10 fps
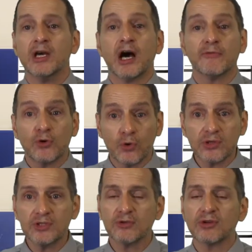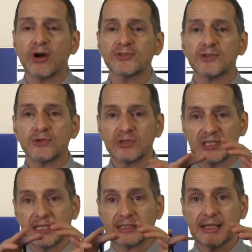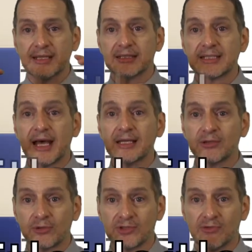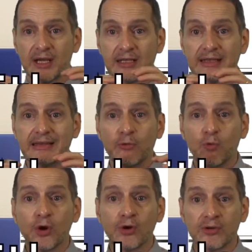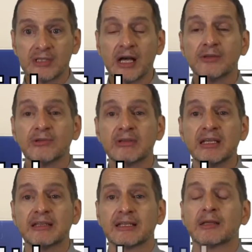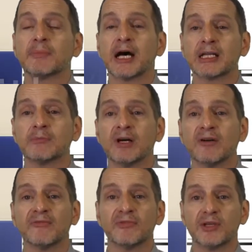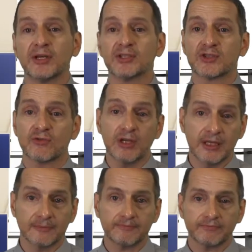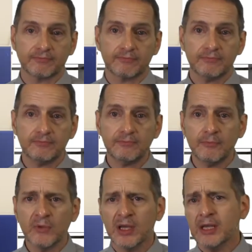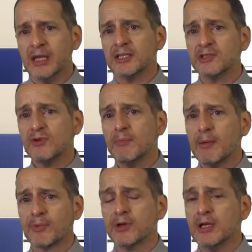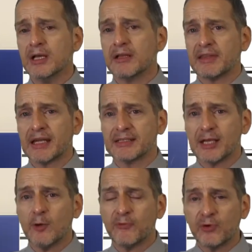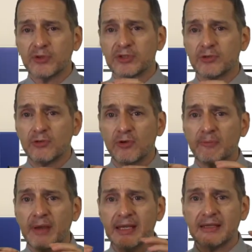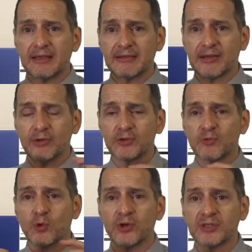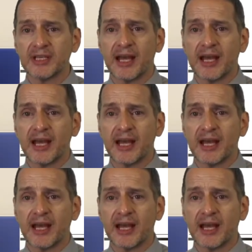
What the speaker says: Of course, you can also use things like titles, right? Words underneath at the bottom of the screen. Just remember that it's helpful to make those words